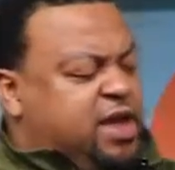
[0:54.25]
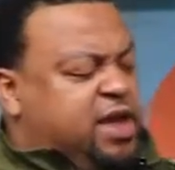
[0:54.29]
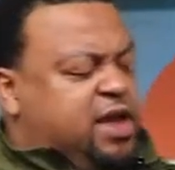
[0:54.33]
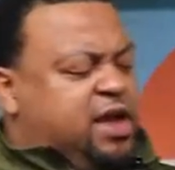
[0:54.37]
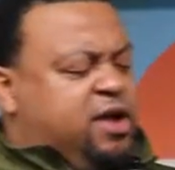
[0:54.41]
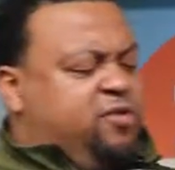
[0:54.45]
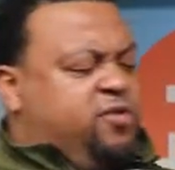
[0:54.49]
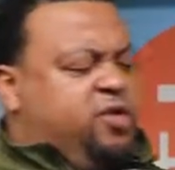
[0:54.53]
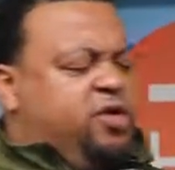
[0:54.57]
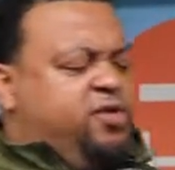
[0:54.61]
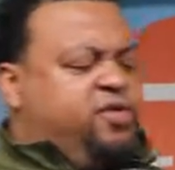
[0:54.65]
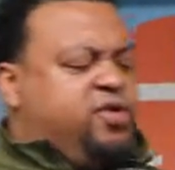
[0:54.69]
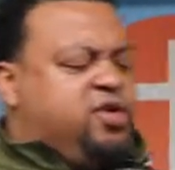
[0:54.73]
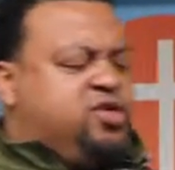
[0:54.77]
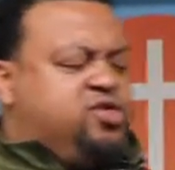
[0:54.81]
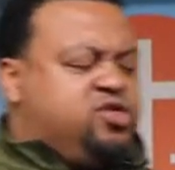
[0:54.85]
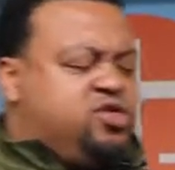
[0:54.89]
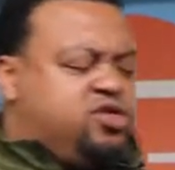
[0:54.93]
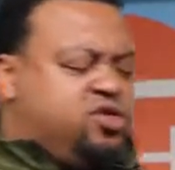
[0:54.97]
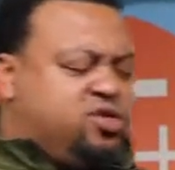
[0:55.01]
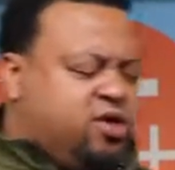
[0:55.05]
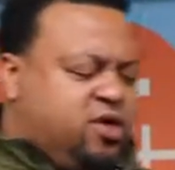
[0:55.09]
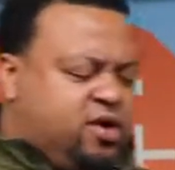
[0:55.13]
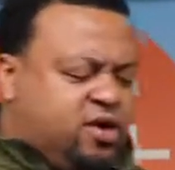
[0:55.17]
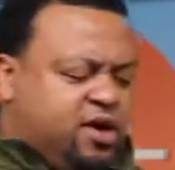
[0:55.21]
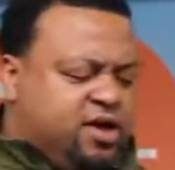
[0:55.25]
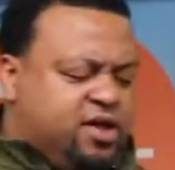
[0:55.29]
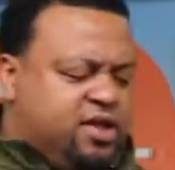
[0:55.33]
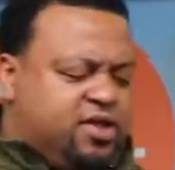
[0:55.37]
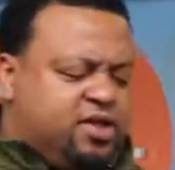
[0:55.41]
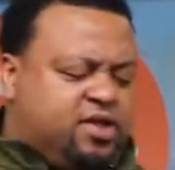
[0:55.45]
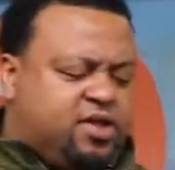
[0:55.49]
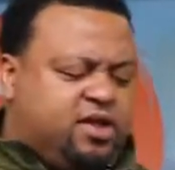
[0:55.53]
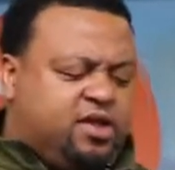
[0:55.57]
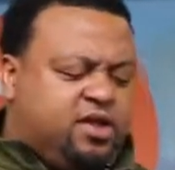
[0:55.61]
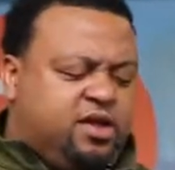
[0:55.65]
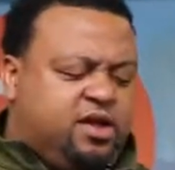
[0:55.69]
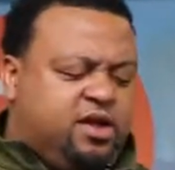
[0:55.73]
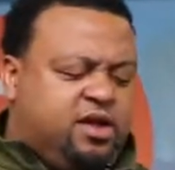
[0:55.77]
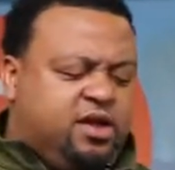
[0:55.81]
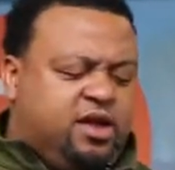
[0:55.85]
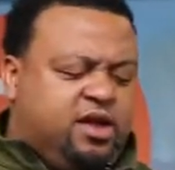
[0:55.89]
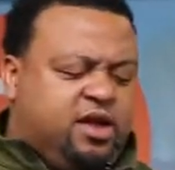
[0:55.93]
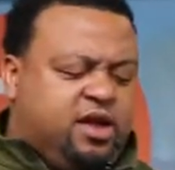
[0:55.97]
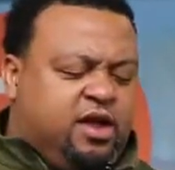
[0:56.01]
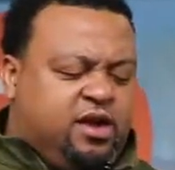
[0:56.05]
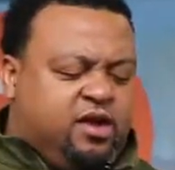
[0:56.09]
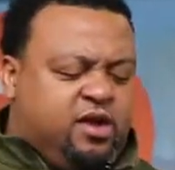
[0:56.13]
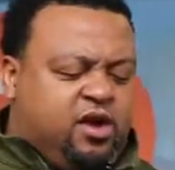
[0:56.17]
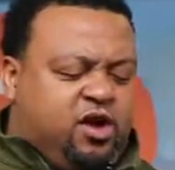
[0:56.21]
And we rejoice
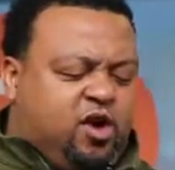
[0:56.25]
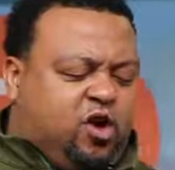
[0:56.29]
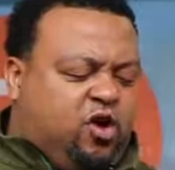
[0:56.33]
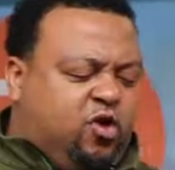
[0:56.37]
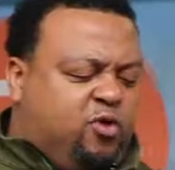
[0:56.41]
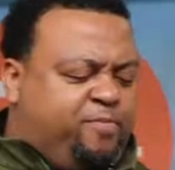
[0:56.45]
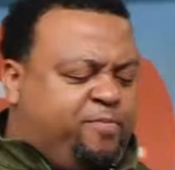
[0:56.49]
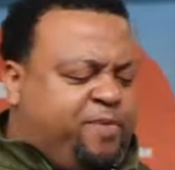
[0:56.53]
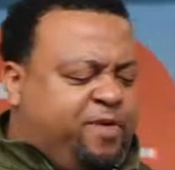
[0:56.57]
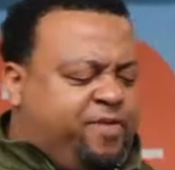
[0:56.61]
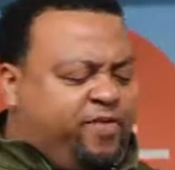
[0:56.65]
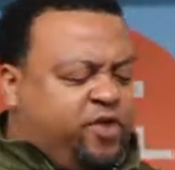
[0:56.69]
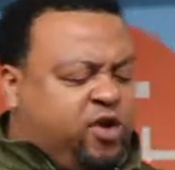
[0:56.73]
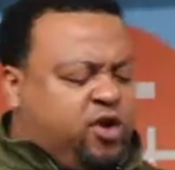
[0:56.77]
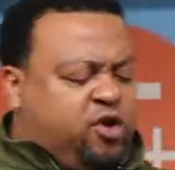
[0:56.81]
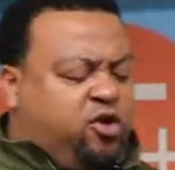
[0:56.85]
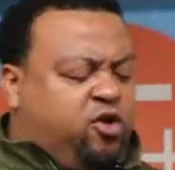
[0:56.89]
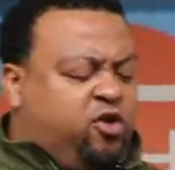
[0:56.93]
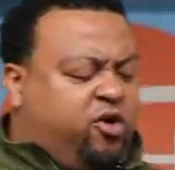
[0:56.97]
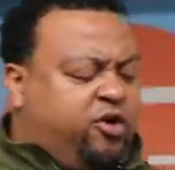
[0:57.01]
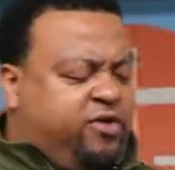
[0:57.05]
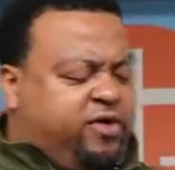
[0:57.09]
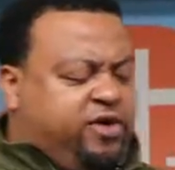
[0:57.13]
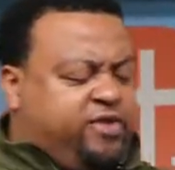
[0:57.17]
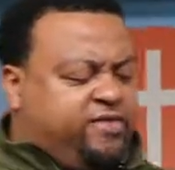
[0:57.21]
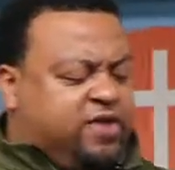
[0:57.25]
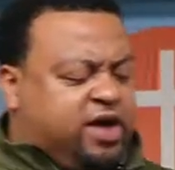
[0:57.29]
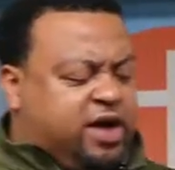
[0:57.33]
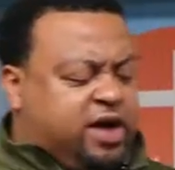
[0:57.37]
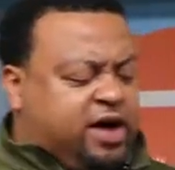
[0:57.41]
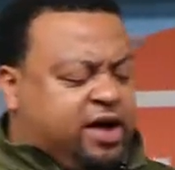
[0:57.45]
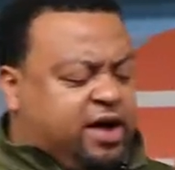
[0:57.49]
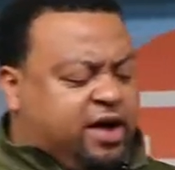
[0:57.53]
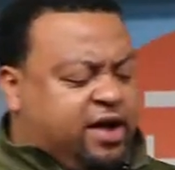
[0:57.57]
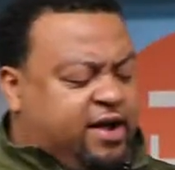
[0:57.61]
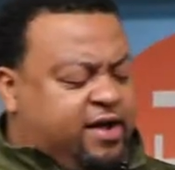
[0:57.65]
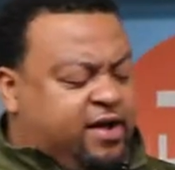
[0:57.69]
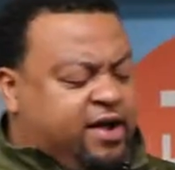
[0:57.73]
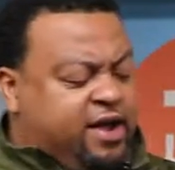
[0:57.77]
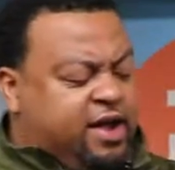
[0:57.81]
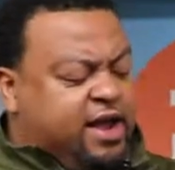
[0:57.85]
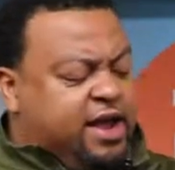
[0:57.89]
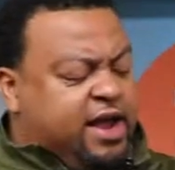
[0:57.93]
in hope of the glory of God.